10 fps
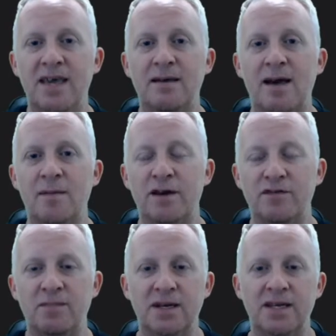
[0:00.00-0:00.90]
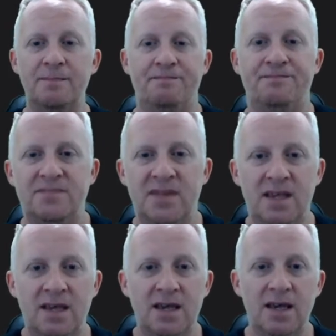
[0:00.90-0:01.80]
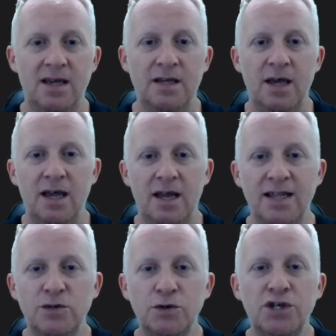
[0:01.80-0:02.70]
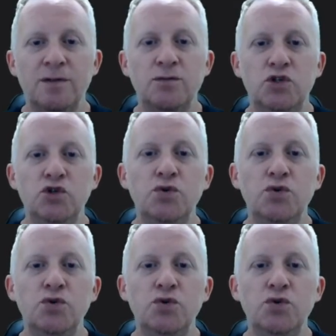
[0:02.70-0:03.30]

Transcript: amount of money. Let's go jump to